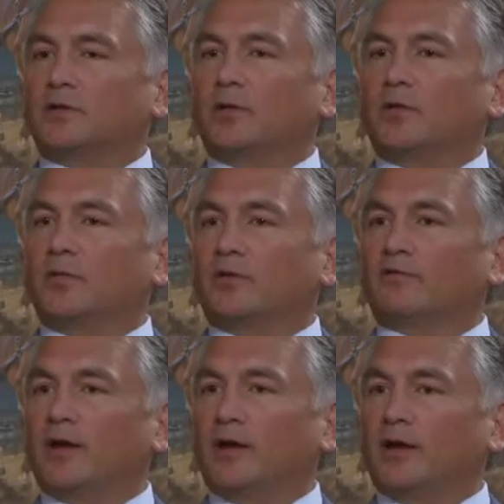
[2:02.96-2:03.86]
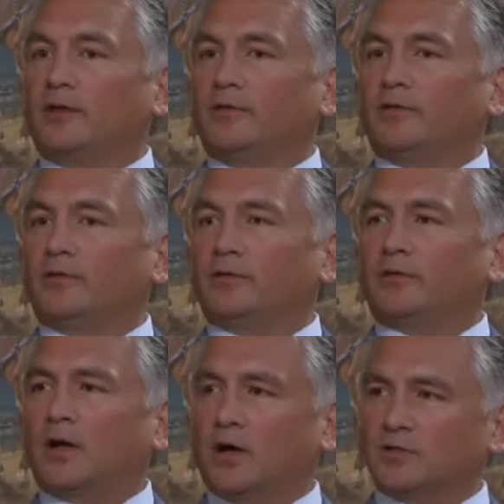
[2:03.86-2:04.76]
we provide
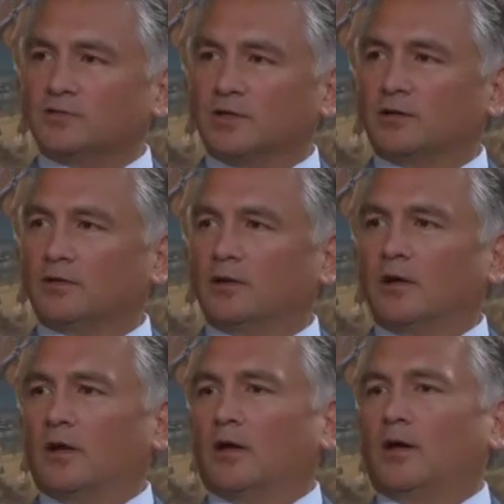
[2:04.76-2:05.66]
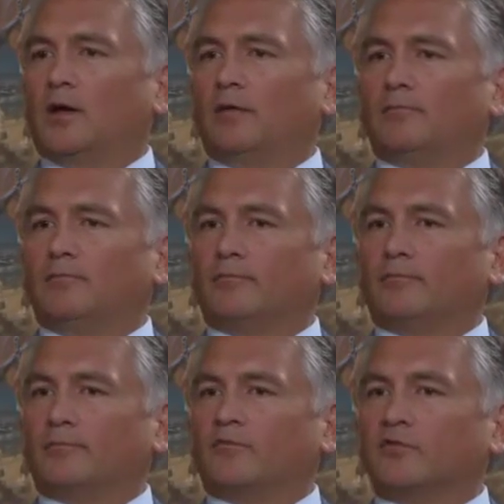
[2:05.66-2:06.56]
housing
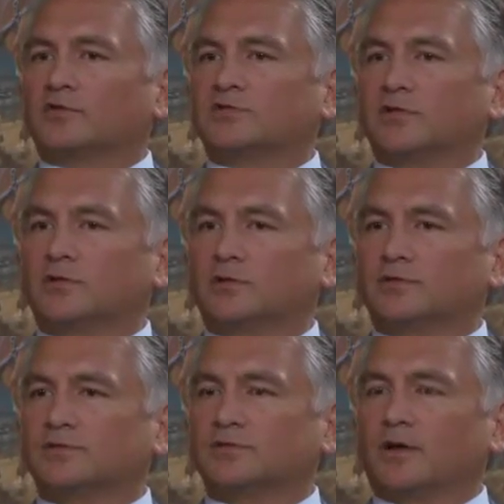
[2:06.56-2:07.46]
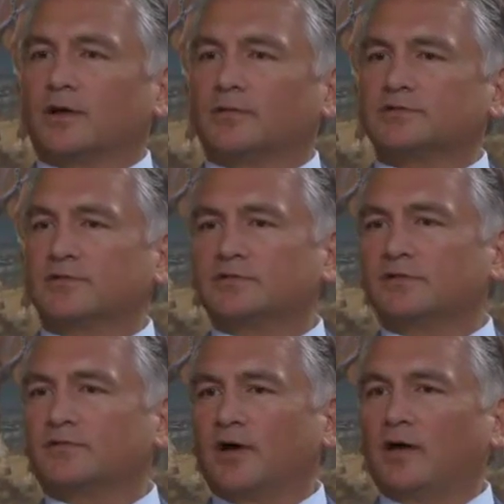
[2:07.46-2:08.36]
for seniors
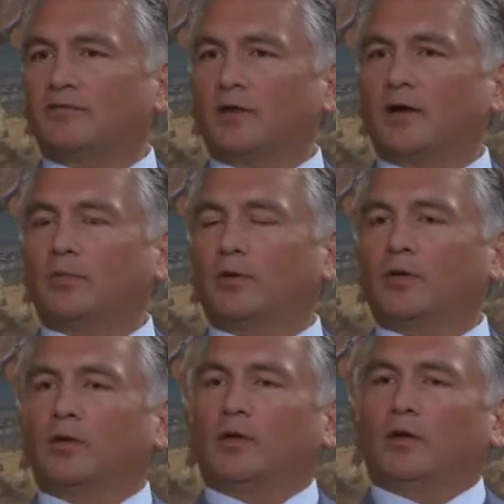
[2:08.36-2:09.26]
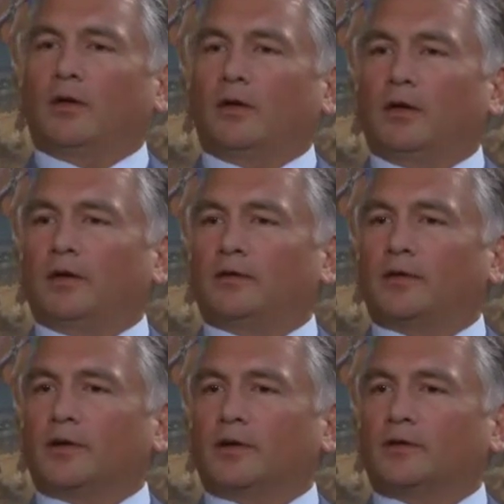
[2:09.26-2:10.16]
65 and up. And
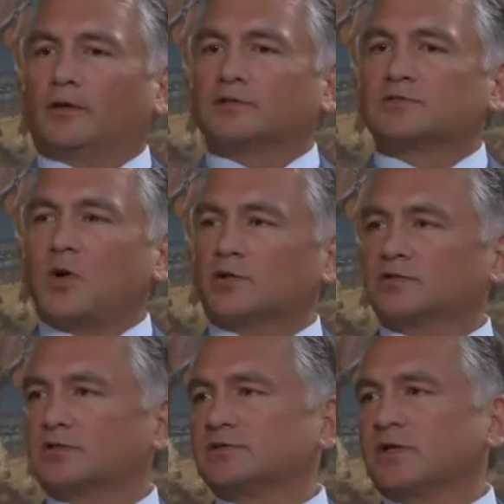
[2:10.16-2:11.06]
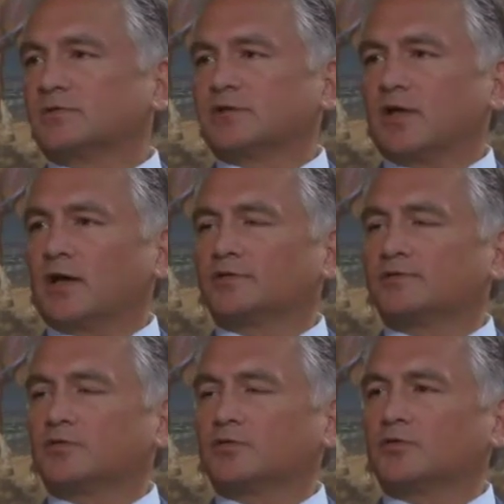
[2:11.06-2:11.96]
it's partially
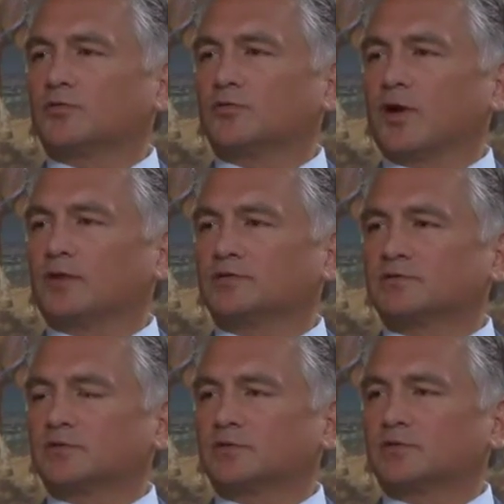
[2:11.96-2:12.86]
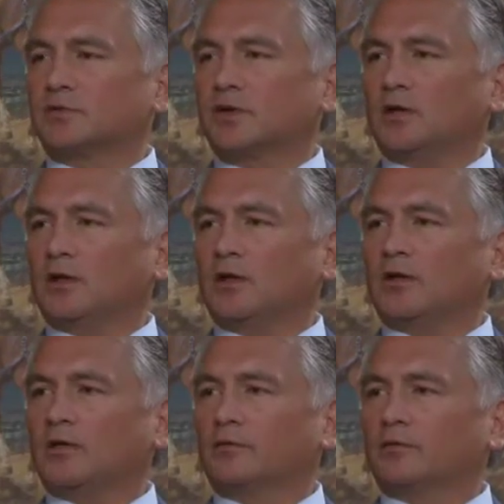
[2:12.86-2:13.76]
subsidized through rates through
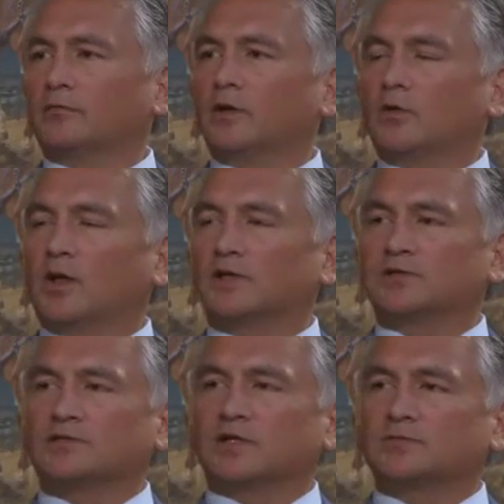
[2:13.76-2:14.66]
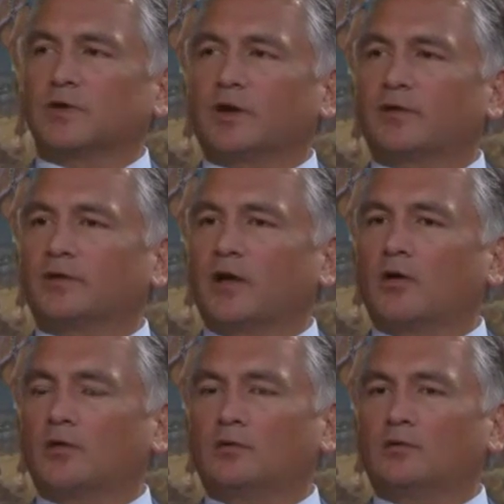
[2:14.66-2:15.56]
the equalized assessment here in the
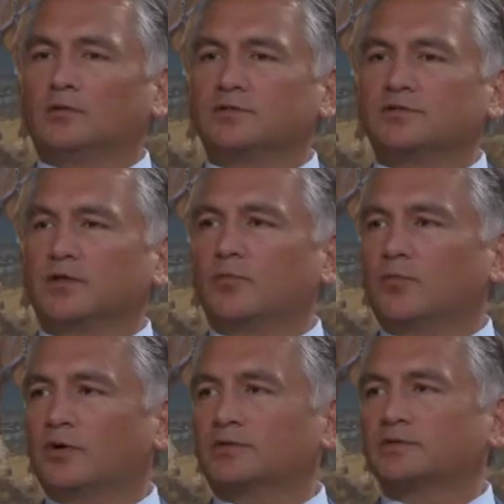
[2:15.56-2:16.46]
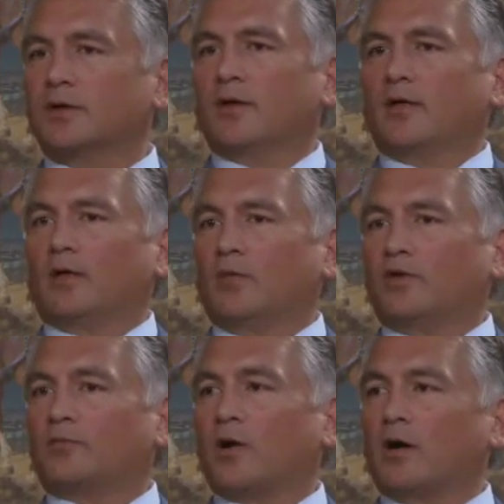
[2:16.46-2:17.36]
County Newell in the City of Brooks. We
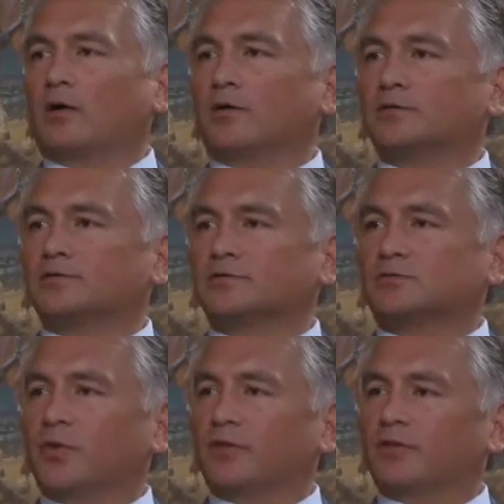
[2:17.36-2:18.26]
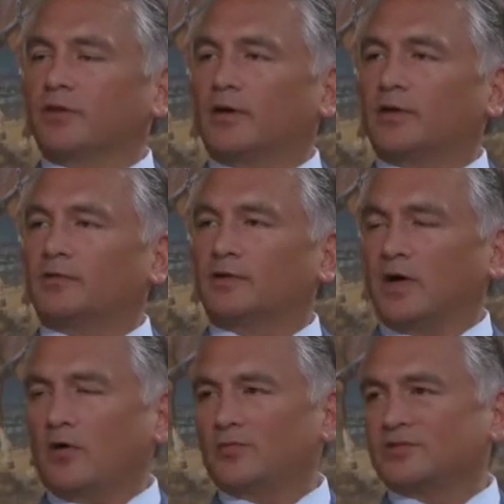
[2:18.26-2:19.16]
have partners with the
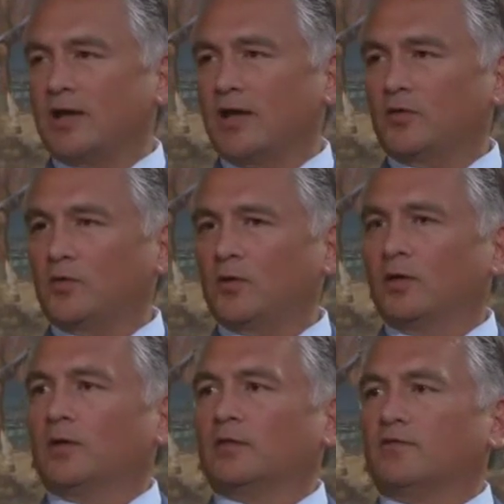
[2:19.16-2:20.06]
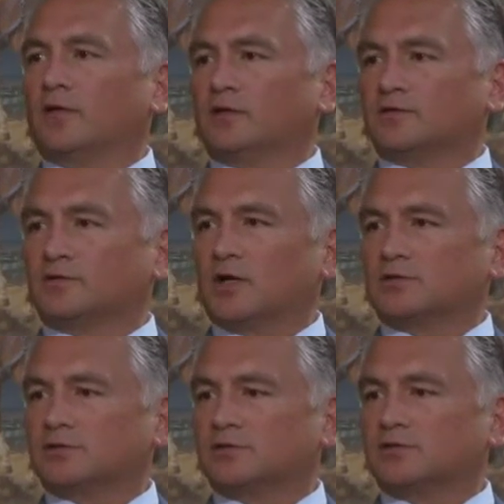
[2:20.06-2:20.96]
town of Bazzano, the village of
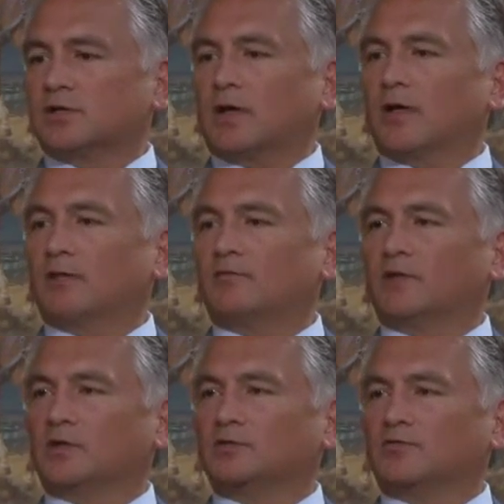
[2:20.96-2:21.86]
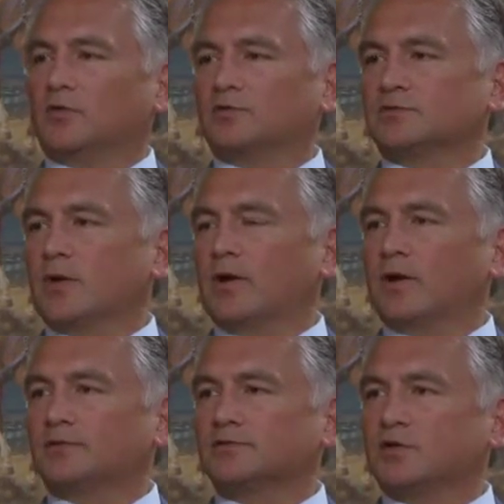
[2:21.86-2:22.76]
Dutchess, and the village of
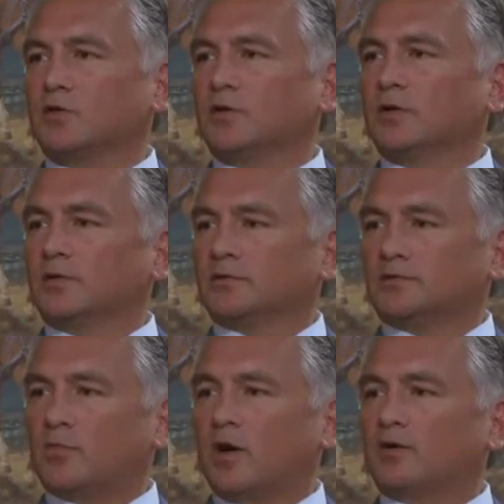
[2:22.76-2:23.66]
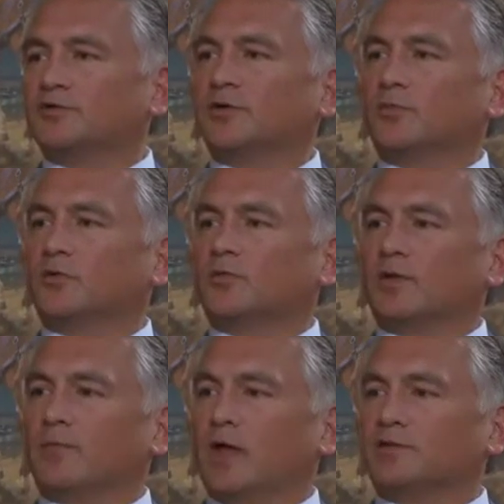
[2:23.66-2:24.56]
Rosemary. So it's a partnership group
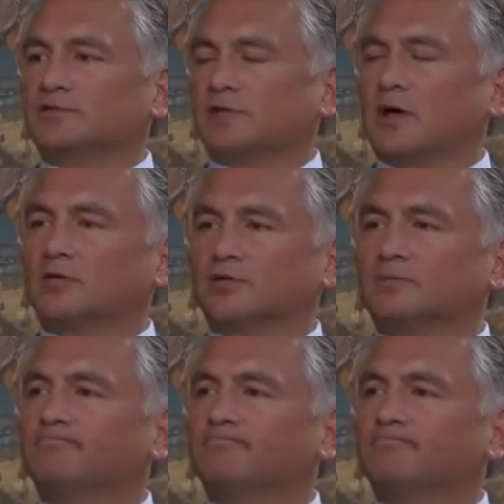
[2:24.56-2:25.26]
that manages the housing.